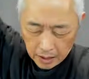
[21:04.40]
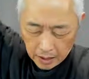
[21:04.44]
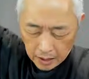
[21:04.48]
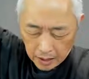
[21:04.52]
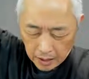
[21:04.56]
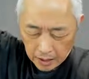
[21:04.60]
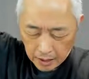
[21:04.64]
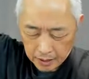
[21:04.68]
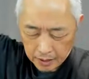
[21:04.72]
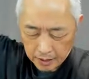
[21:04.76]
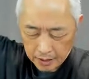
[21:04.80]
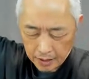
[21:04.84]

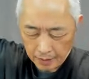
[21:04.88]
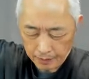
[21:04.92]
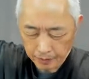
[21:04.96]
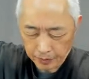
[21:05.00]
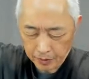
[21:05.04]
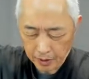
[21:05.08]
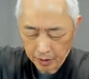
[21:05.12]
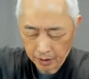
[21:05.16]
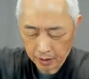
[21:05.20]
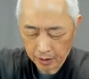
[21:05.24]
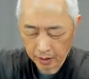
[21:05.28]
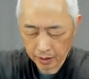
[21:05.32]
Accept
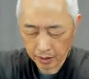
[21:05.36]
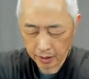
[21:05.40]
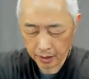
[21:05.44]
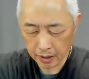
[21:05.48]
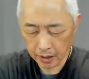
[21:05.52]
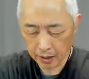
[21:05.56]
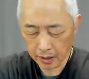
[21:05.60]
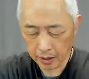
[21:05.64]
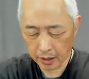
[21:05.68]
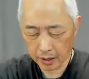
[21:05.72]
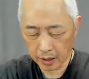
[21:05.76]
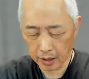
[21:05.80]
it.
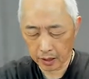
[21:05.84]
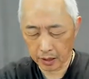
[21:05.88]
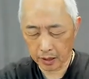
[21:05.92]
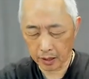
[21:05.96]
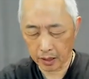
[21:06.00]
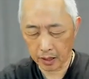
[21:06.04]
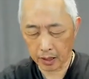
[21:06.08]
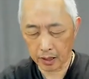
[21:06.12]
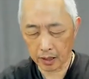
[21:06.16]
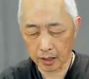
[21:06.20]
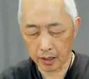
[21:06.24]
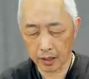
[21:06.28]
And
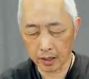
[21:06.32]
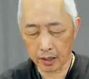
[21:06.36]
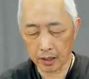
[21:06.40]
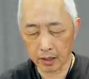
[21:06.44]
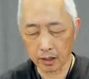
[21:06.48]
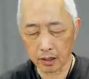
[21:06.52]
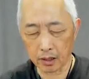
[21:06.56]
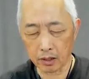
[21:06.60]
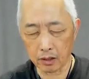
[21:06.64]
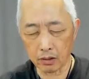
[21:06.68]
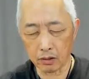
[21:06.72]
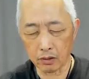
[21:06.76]
then let
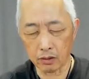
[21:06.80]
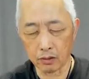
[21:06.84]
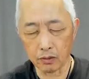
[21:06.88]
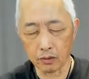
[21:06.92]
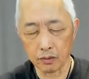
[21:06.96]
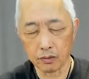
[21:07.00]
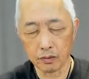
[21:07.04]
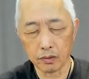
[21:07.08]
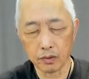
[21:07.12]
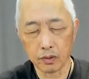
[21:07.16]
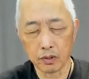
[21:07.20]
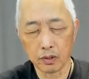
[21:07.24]
it go.
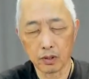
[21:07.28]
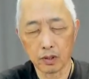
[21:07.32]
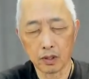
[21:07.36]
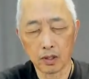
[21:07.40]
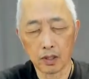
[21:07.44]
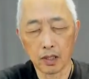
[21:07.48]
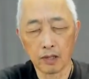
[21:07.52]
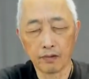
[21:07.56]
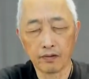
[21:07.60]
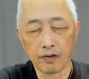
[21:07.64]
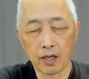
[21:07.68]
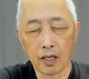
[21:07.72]

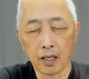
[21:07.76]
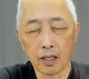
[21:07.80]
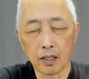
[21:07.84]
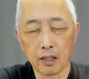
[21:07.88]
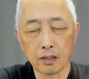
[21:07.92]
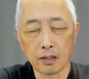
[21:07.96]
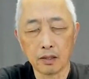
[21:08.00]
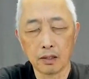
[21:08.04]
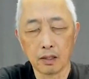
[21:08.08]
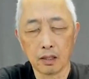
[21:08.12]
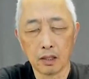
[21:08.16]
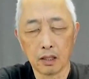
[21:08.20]
Left hand.
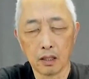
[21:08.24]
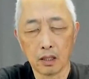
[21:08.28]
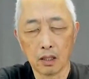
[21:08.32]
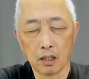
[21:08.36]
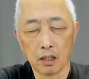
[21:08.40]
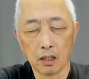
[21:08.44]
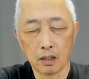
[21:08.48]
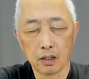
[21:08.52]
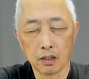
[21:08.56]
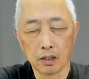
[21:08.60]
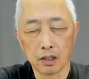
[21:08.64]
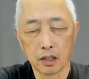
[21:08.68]

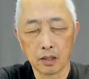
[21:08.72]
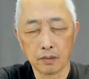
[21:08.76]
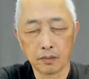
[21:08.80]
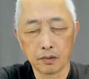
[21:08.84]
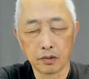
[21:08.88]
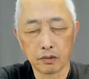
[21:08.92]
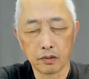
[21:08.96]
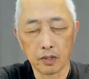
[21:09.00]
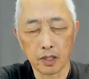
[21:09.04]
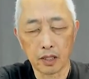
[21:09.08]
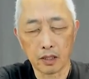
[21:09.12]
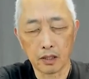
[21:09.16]
Sit up
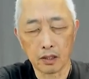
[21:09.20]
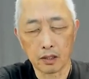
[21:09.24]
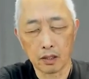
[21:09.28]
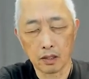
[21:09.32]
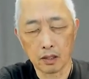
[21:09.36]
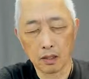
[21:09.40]
straight.